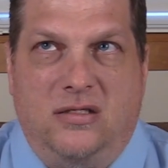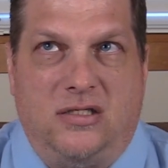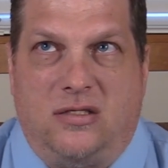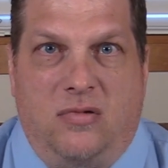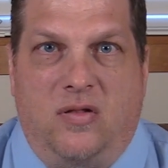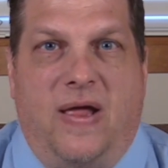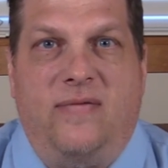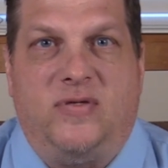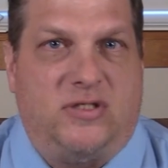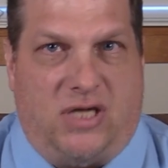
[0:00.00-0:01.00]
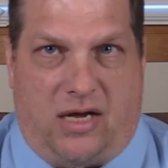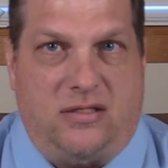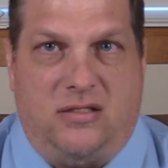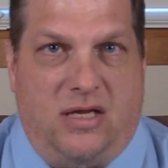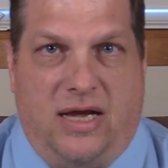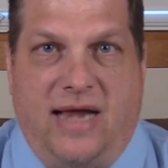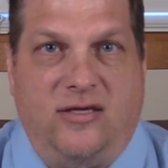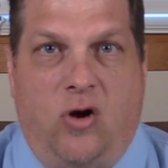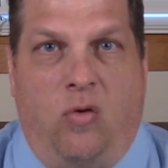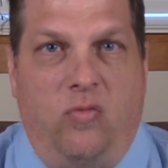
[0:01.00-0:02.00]
just life sucks, and I
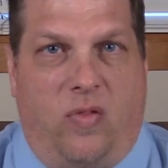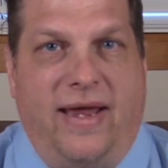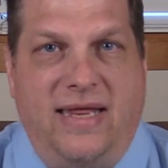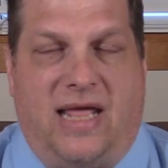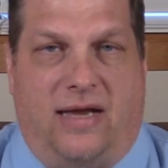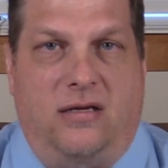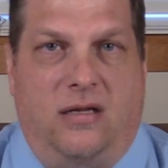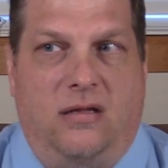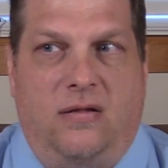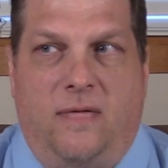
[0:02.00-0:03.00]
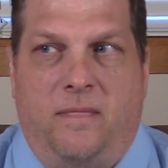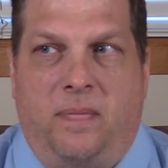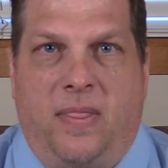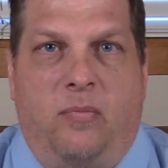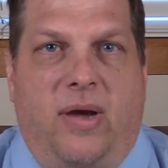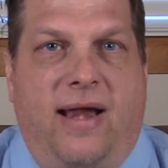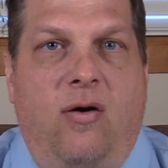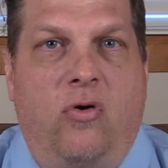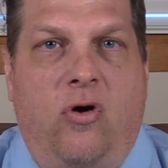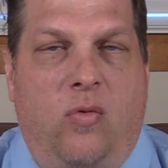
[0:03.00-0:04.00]
don't like it, but I
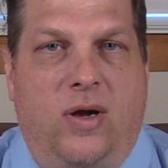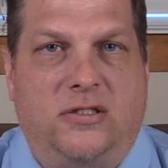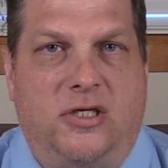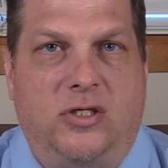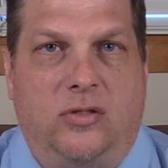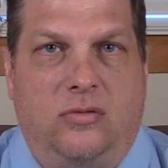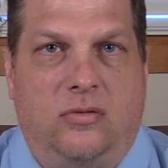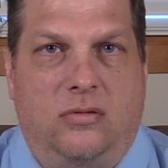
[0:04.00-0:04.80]
don't know what to do.